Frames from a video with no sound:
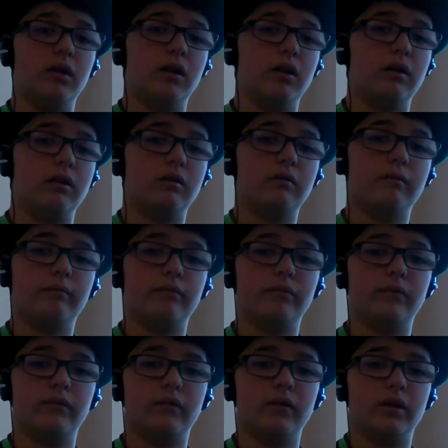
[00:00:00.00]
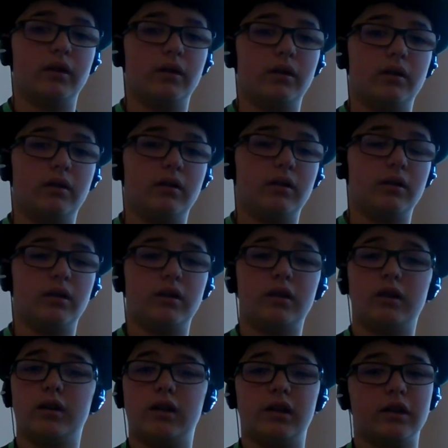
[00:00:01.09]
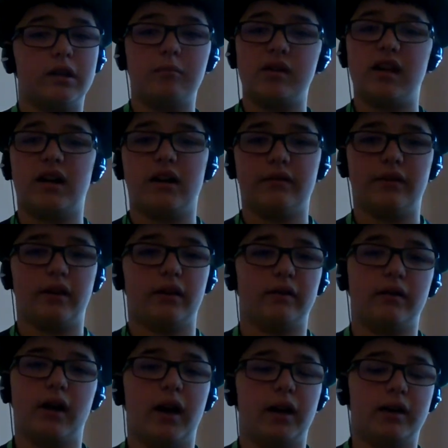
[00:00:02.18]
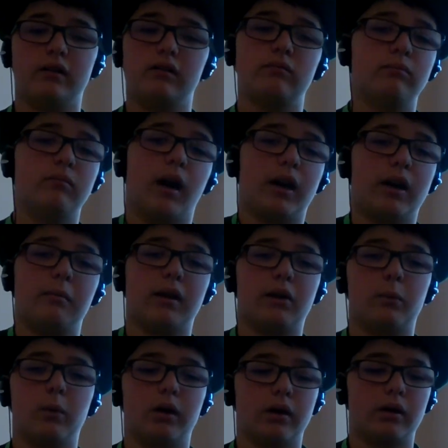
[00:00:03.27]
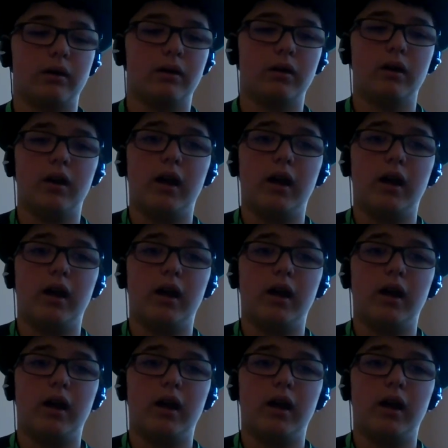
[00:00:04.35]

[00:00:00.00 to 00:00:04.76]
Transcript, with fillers: It it can be anything. I can I can make it work.